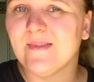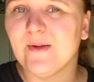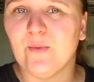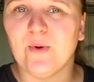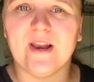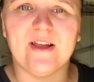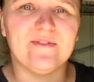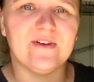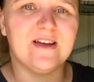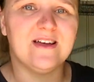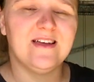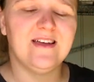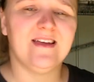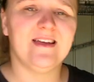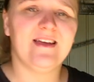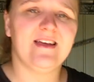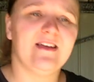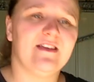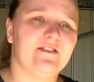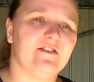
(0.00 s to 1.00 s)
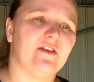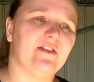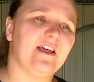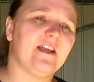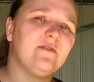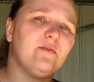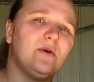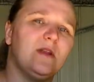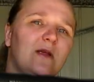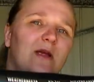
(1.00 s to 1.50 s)
whatever. So
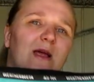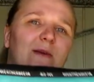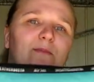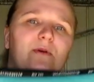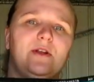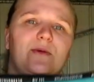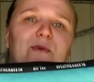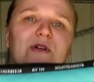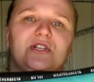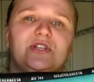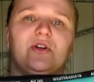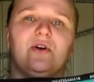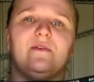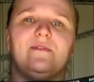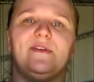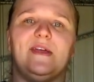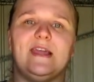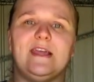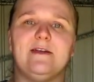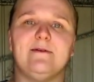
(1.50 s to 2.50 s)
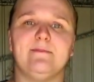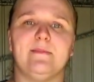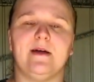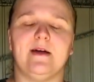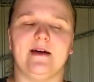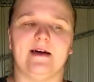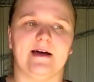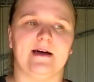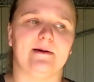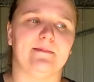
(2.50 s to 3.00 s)
that's what I pretty much got for him.
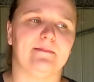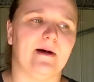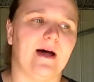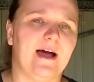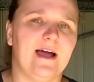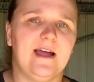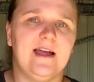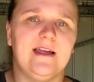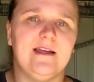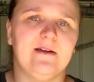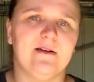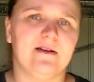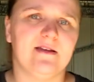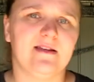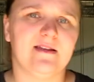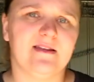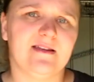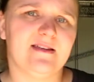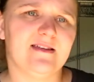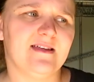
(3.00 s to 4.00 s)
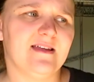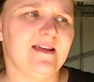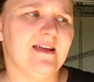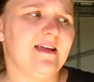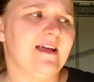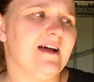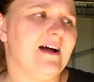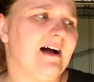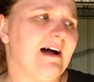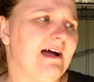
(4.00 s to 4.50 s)

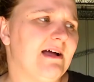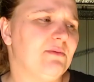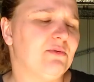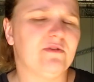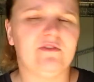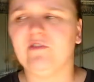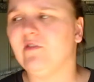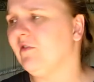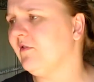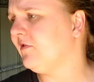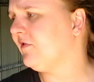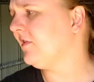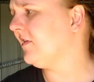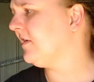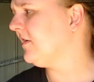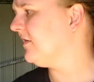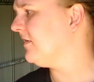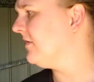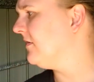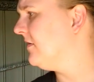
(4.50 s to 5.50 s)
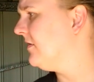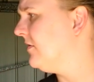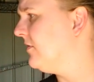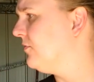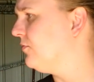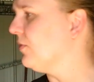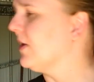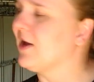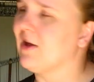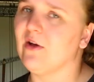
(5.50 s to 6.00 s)
I was using
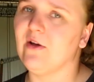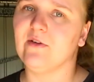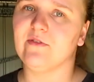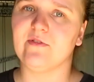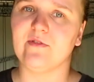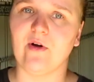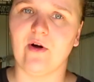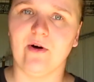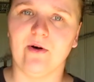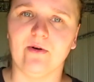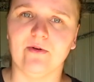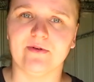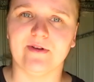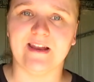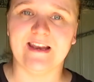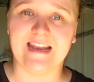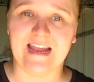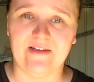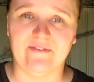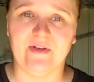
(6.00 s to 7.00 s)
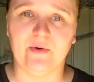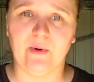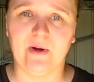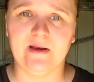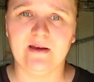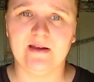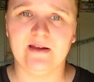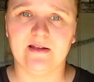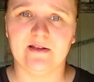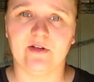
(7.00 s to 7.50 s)
Ringo's old navy
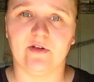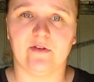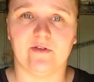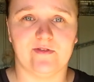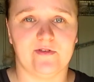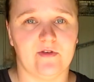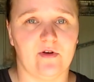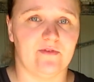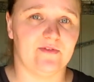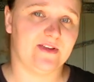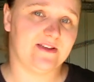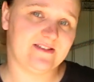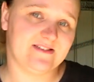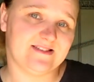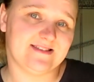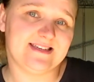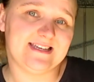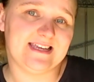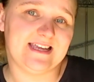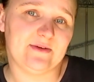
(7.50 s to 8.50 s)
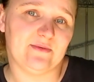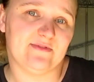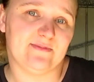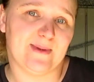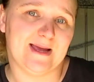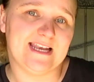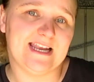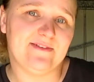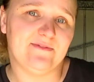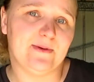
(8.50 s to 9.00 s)
one, because obviously he was
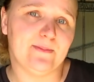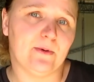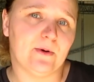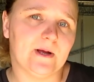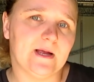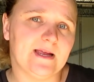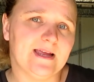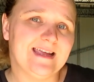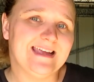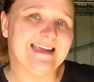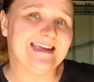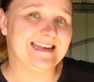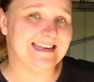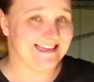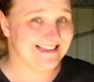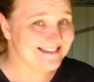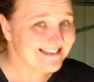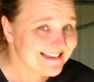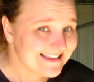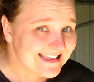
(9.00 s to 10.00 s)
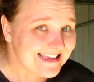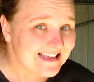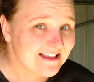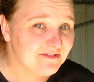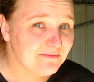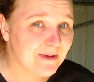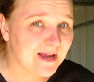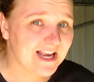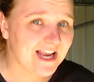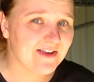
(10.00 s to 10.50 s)
my navy boy, and he still
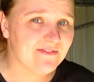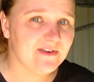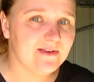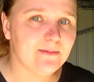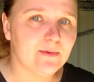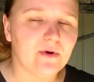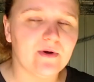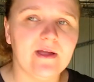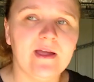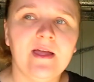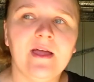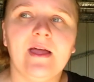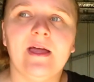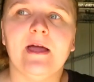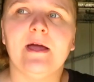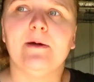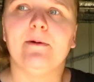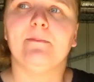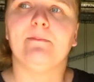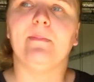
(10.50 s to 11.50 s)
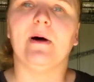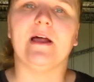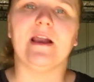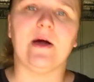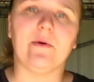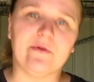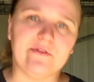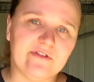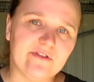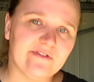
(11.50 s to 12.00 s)
is my navy boy, but
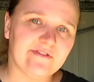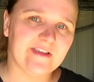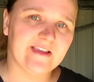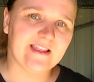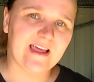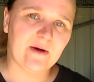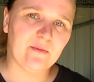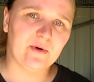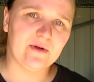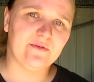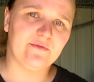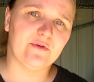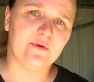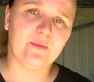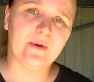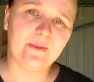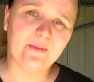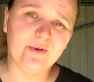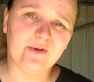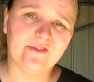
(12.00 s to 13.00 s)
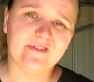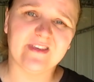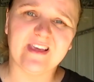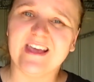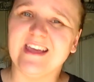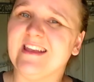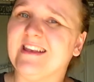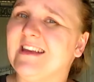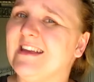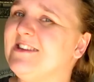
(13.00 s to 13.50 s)
I was using that one for Wibbles,
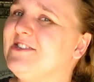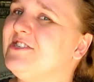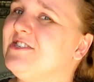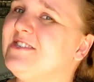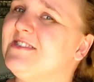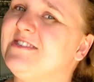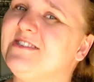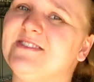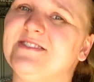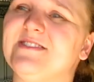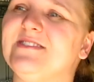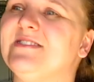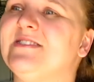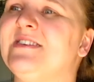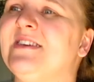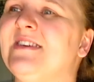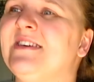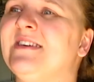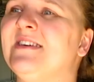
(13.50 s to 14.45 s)
and it just